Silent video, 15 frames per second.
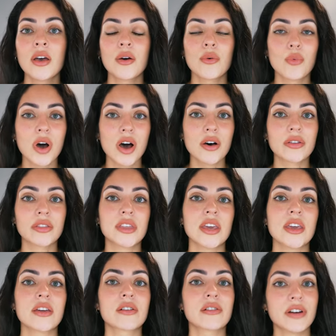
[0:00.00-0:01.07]
while
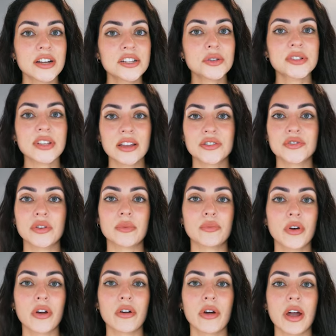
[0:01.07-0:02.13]
the graduate entry
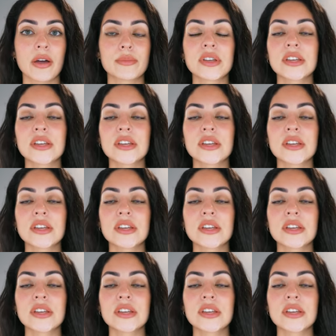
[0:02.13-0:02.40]
program